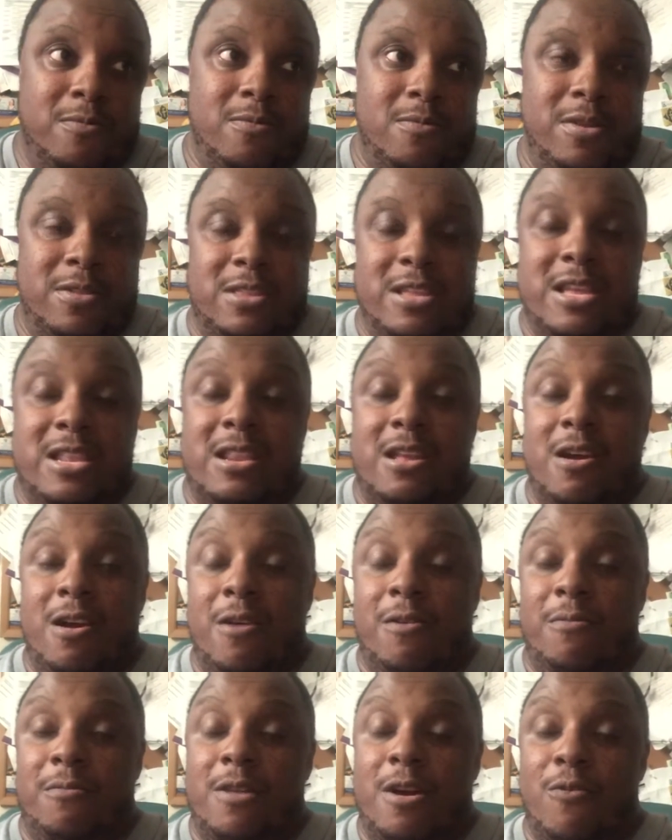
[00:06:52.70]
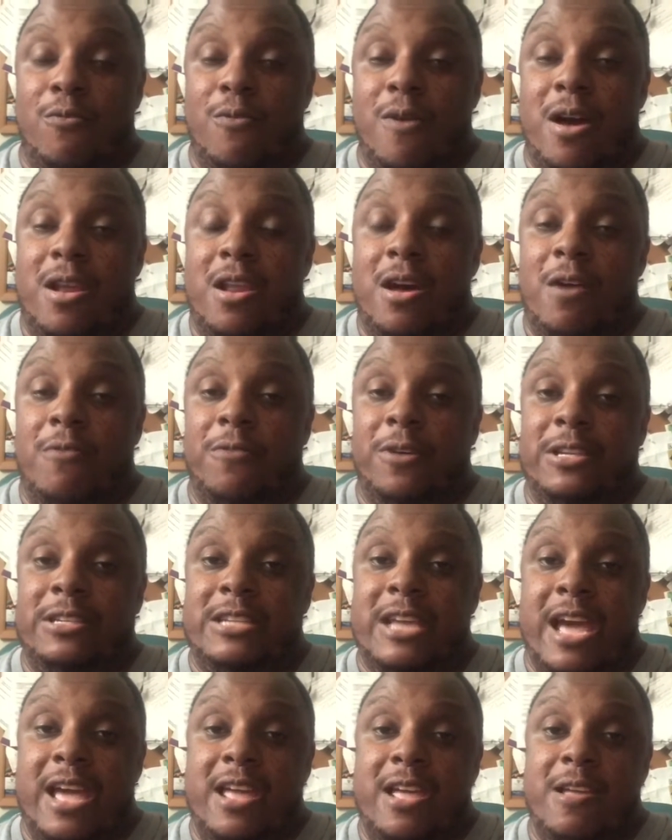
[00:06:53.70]
within the run of a
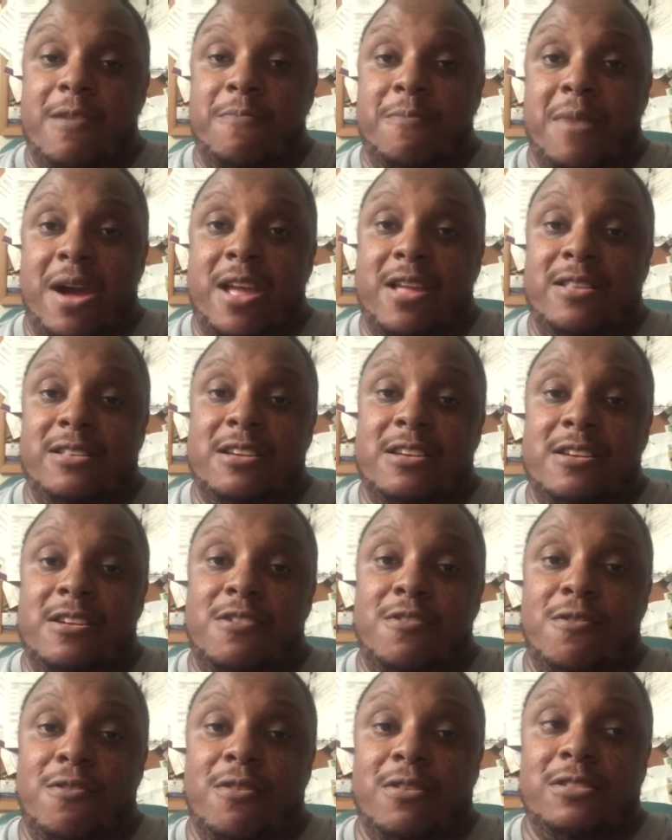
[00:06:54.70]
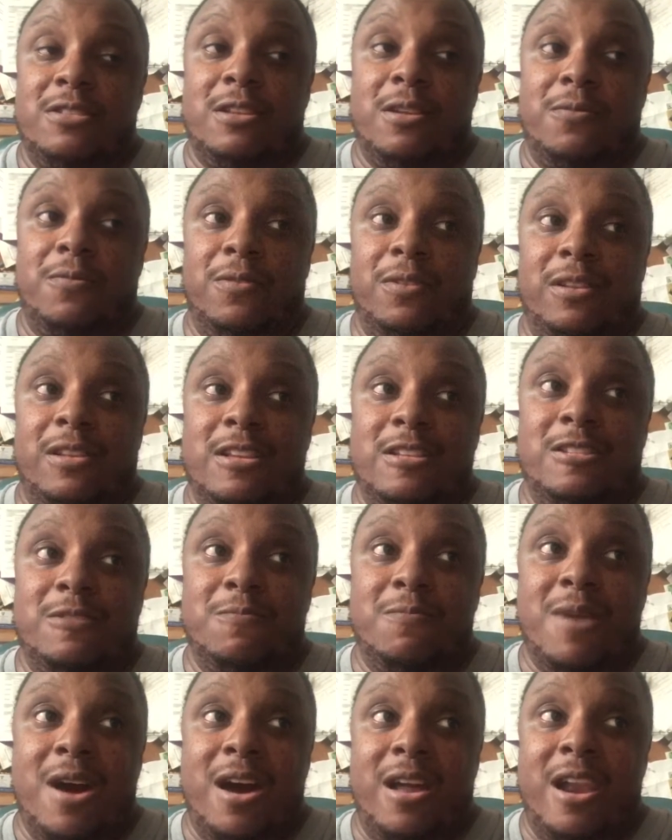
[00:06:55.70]
day, might take a course of at least
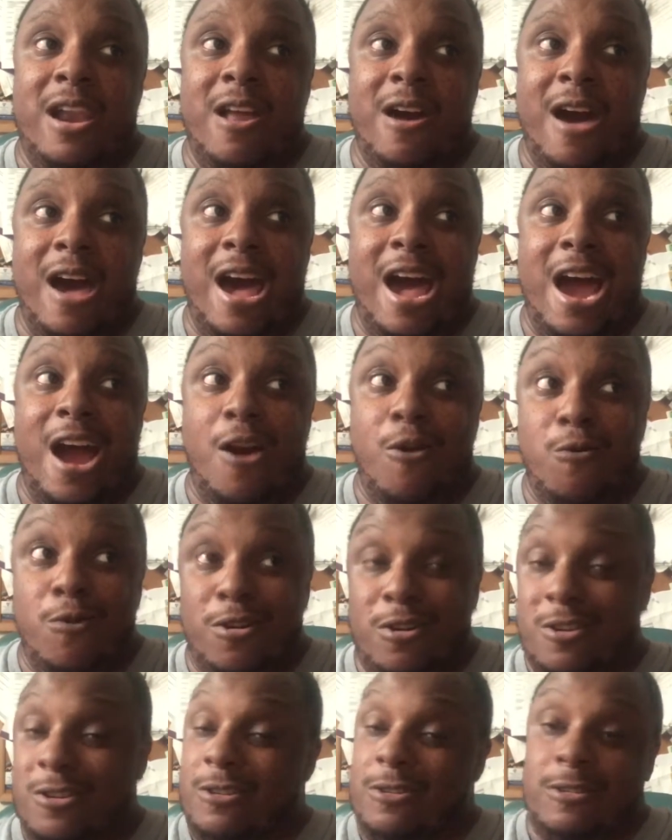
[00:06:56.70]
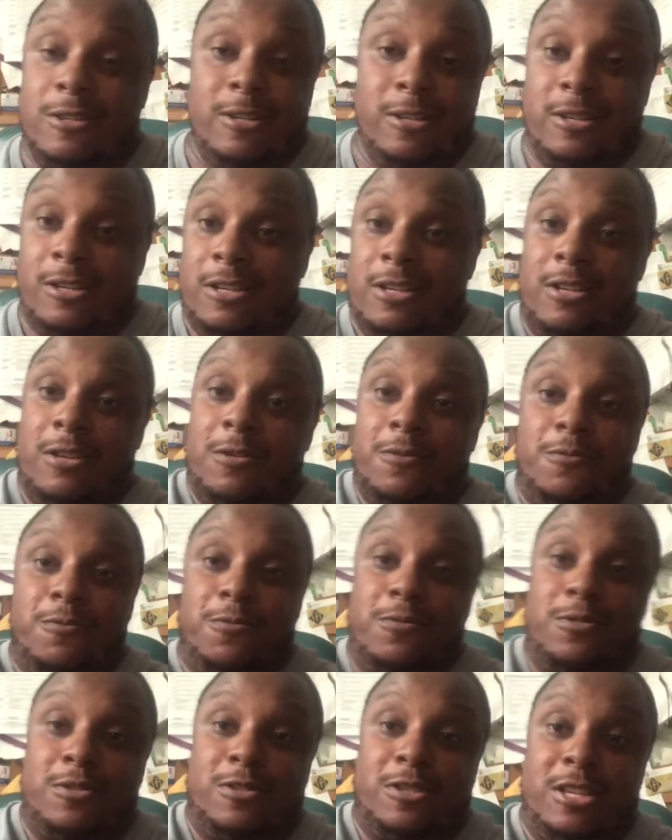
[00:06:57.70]
about an hour
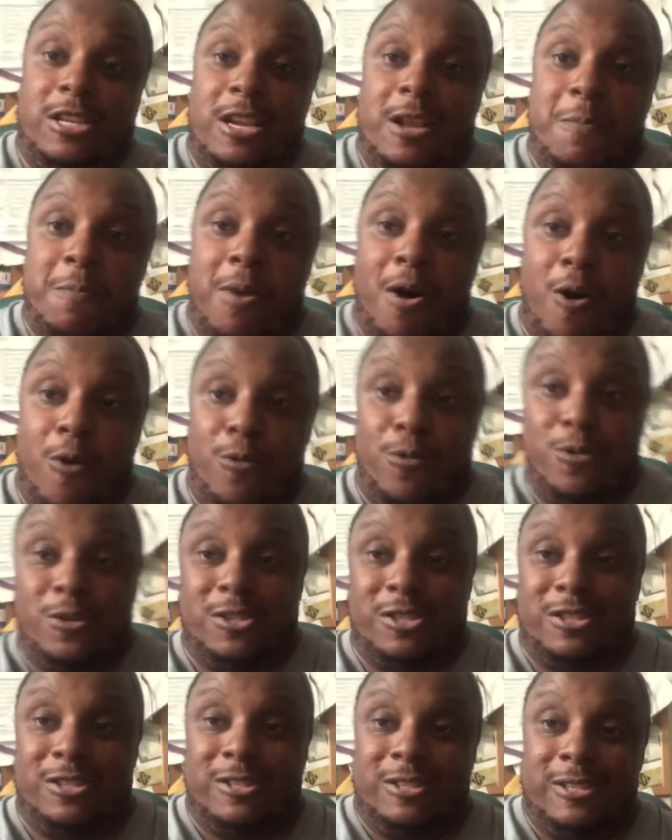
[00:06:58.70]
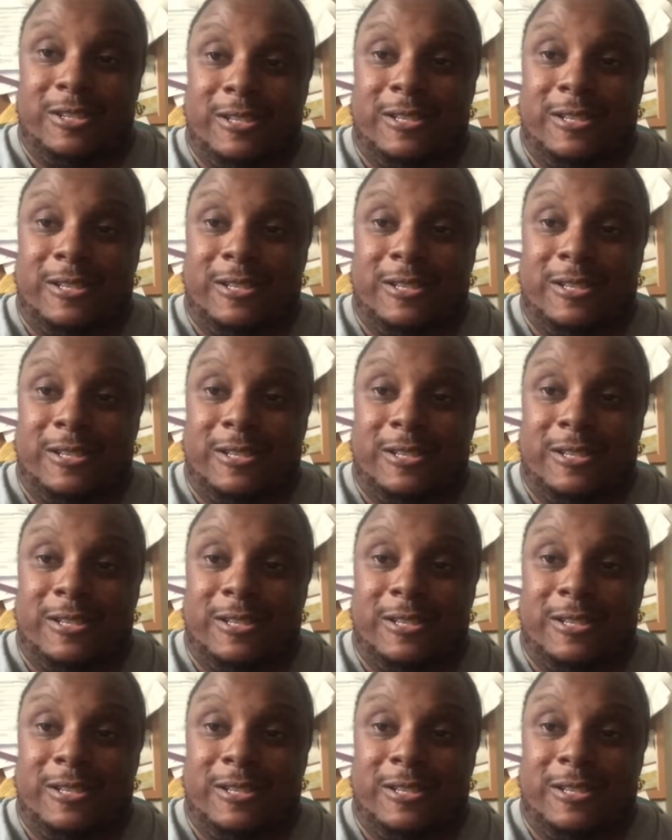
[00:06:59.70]
to the most.